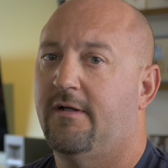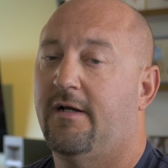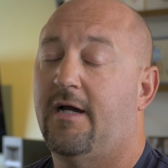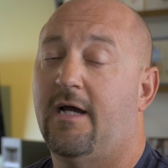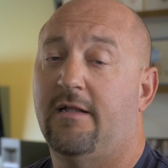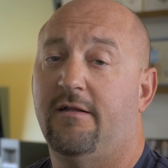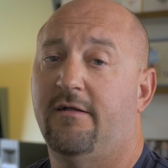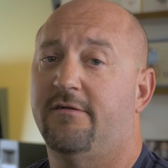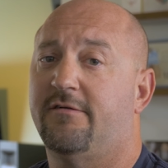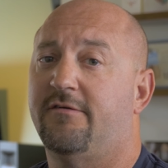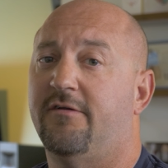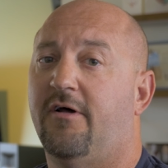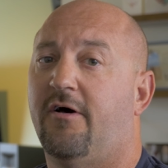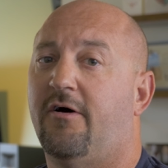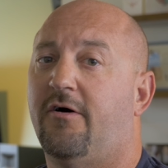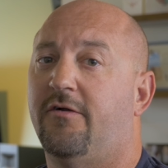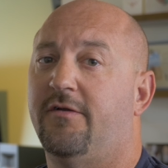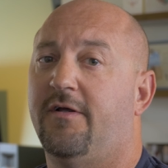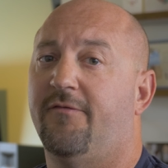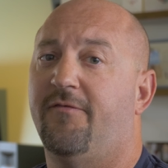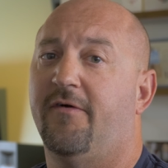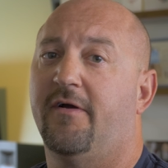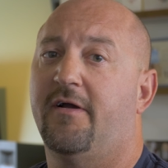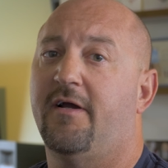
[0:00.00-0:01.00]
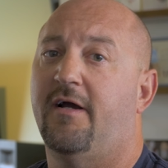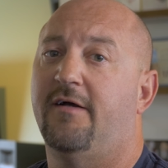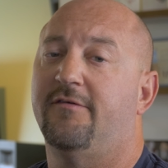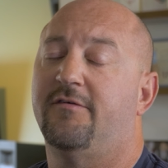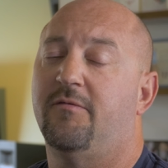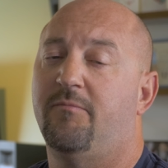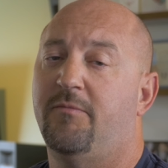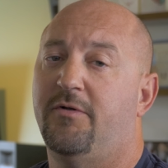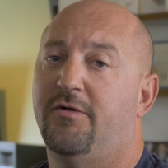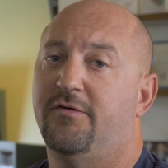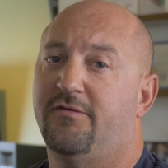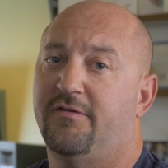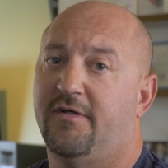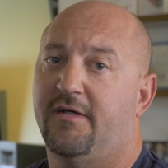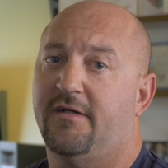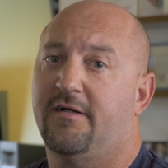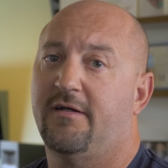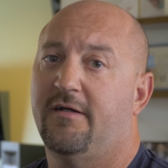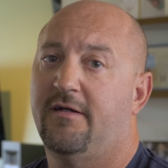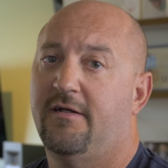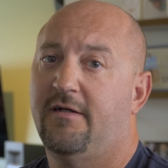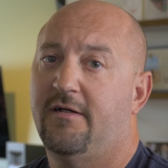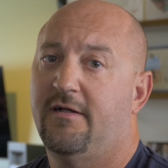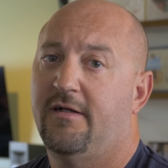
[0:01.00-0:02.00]
I listen to all different kinds of
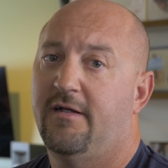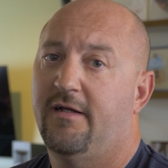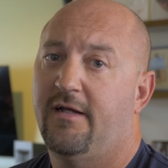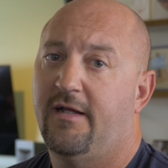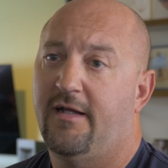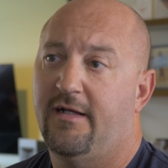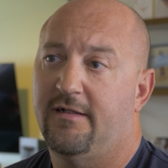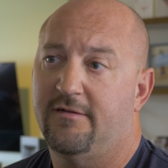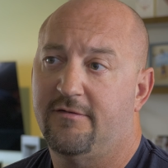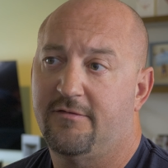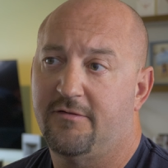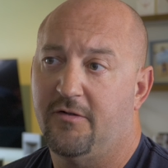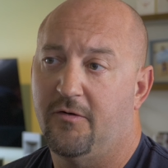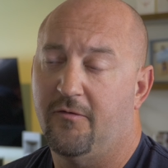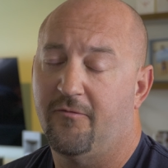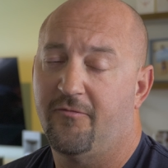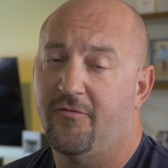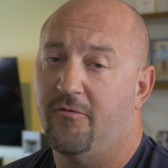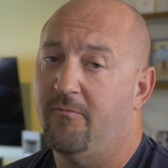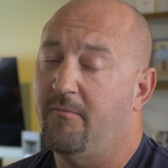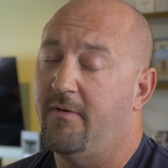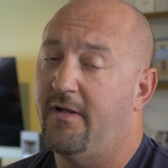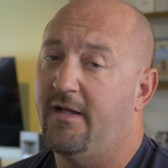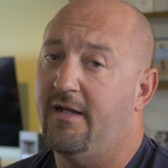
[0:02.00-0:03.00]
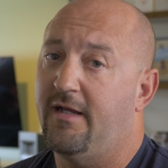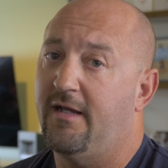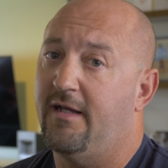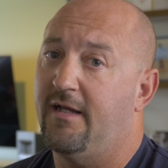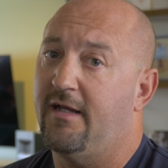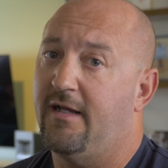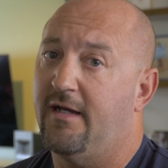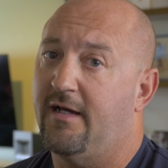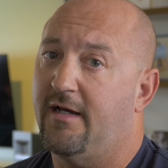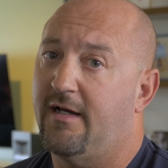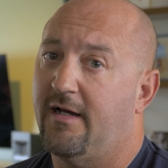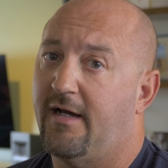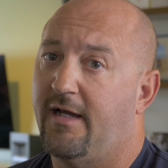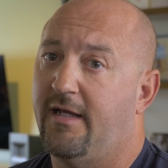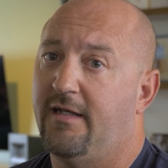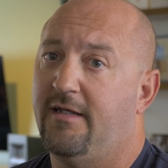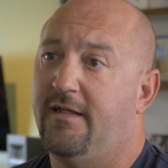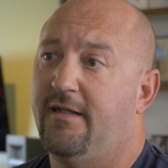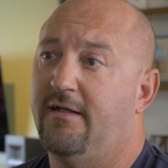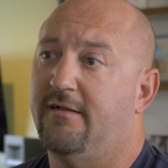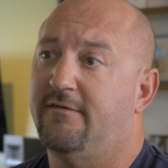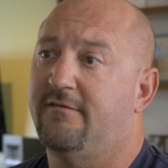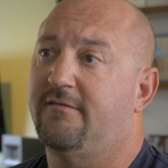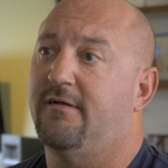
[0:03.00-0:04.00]
music, and so for me, I
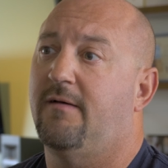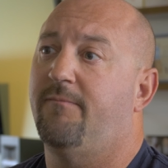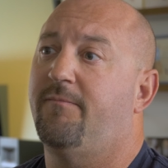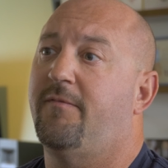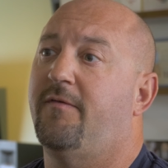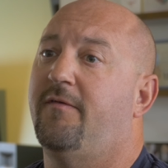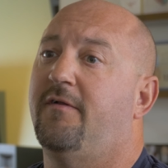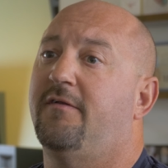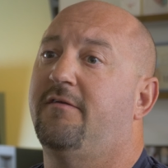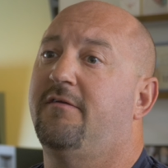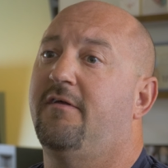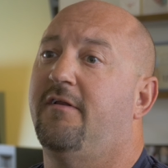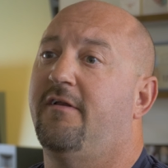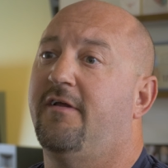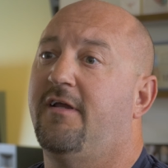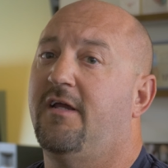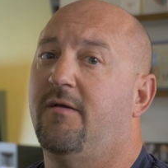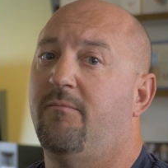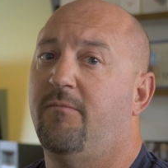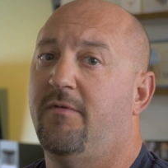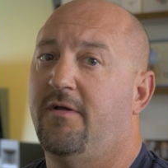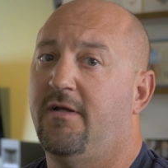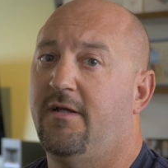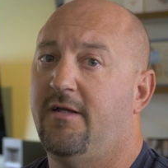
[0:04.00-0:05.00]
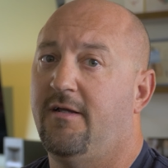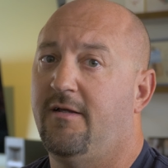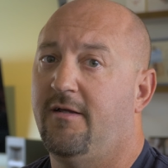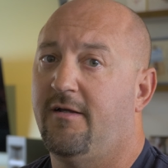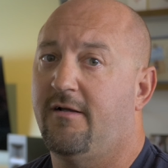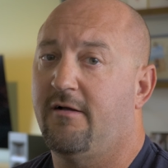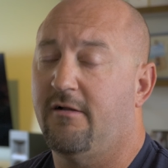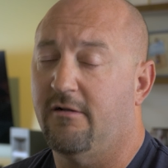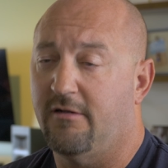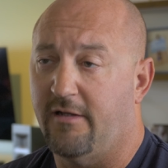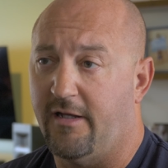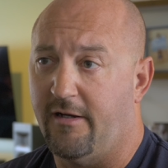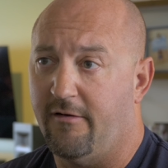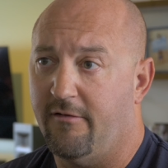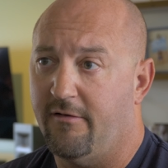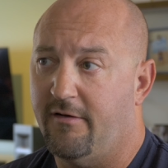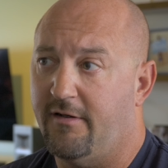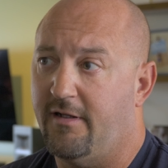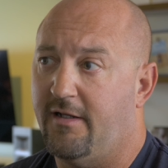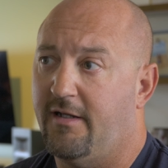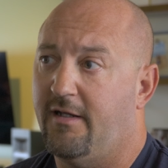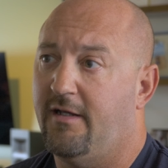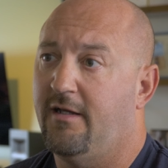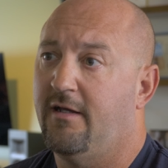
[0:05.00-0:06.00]
needed something that's going to give me
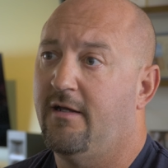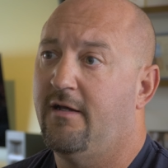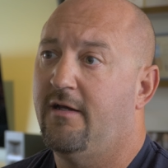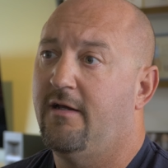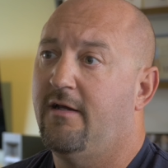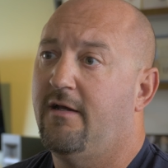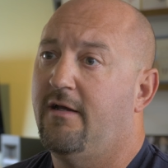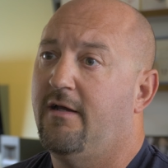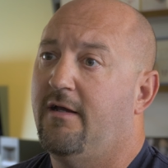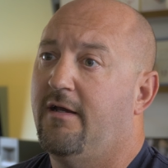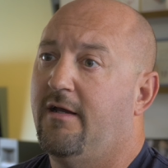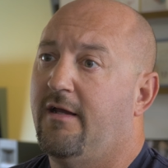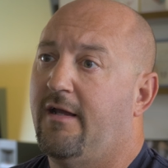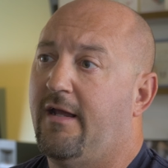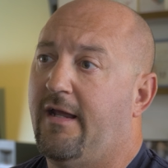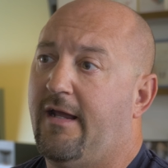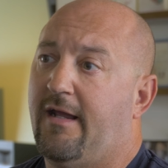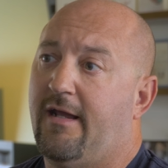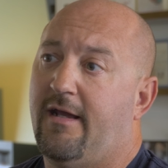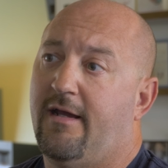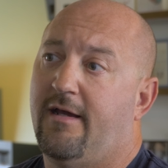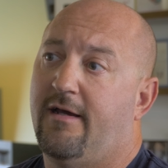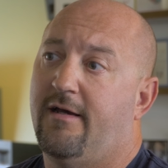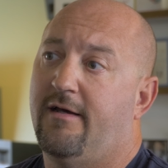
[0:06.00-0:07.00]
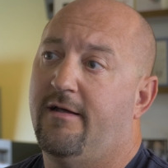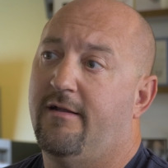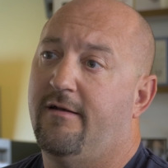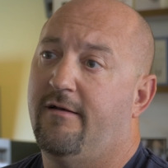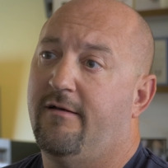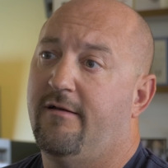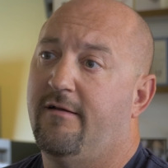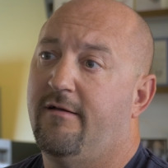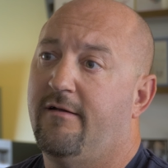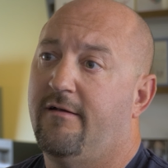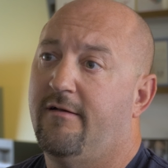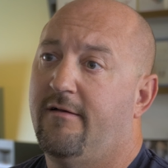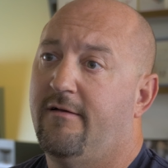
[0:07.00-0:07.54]
clarity and